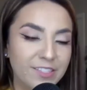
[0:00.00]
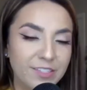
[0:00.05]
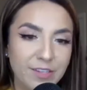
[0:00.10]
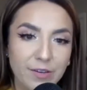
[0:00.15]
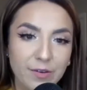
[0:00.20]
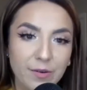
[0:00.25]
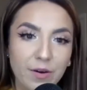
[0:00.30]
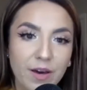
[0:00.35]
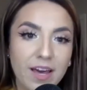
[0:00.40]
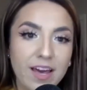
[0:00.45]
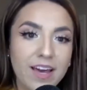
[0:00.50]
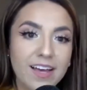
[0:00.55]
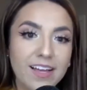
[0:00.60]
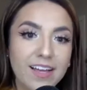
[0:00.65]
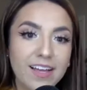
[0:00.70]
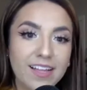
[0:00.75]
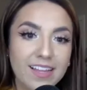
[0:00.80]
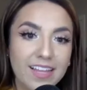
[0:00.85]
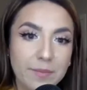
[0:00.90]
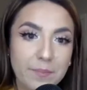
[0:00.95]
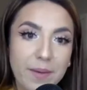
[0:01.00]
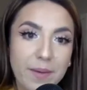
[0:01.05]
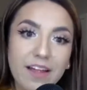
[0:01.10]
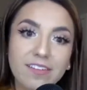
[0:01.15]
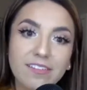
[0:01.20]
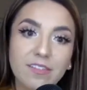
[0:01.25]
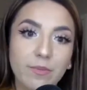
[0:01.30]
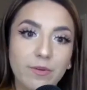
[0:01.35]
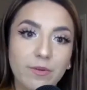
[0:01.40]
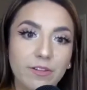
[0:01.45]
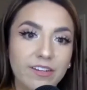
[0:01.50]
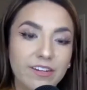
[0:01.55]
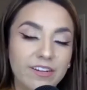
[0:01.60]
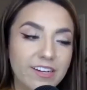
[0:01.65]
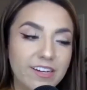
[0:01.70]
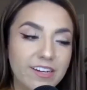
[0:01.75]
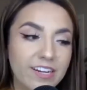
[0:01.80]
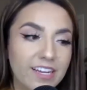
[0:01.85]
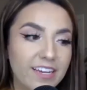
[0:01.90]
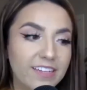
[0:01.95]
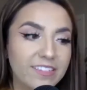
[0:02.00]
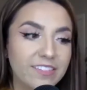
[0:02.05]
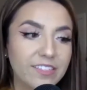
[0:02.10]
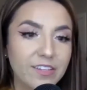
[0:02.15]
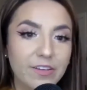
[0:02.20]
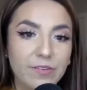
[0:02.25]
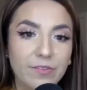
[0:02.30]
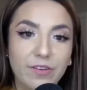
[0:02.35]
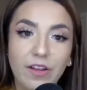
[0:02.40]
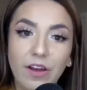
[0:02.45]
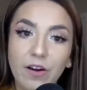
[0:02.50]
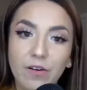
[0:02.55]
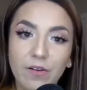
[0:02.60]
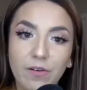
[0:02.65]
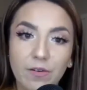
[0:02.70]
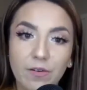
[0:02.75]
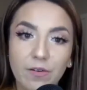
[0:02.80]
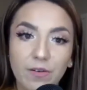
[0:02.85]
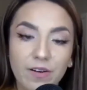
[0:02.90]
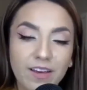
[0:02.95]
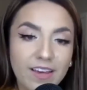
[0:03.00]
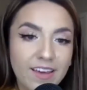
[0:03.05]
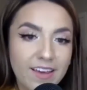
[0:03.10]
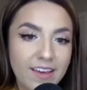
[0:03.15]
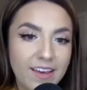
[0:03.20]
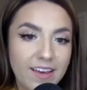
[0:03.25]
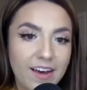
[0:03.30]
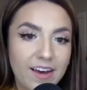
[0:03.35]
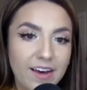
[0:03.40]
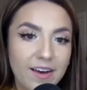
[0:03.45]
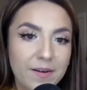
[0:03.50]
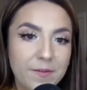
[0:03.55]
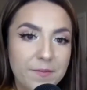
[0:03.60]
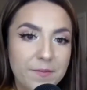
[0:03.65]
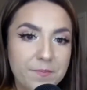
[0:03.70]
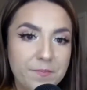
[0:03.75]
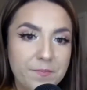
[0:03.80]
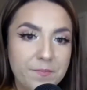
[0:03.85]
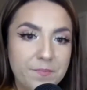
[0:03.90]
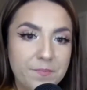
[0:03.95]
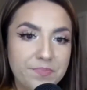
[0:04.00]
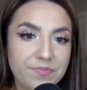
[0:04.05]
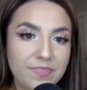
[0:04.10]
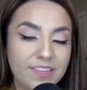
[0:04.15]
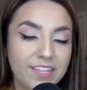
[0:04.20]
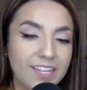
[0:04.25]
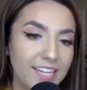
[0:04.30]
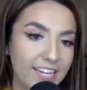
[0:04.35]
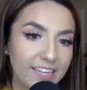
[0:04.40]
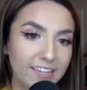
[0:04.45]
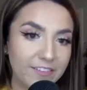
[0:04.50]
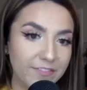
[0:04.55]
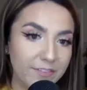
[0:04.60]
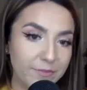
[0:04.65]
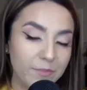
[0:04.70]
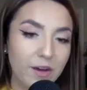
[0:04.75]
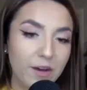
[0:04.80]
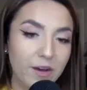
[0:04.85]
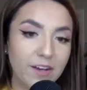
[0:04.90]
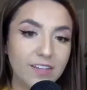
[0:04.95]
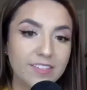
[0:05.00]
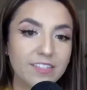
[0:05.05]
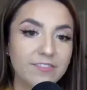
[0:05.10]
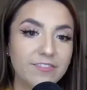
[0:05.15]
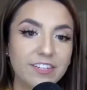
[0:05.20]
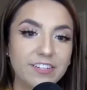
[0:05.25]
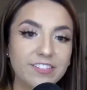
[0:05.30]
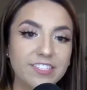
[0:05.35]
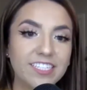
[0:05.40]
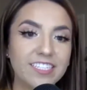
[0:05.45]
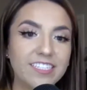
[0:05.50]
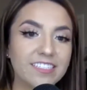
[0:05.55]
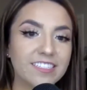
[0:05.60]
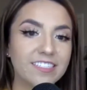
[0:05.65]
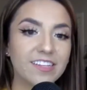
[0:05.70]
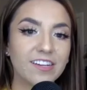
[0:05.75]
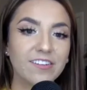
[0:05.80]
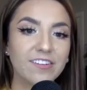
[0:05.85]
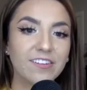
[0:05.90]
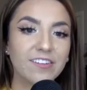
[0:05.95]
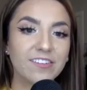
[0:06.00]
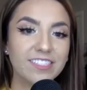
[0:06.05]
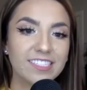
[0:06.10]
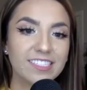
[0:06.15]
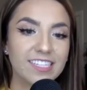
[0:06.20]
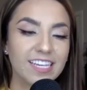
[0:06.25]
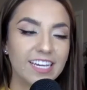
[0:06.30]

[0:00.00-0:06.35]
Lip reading: to like balance the polarity, to know the negative and positive energies. So it's just like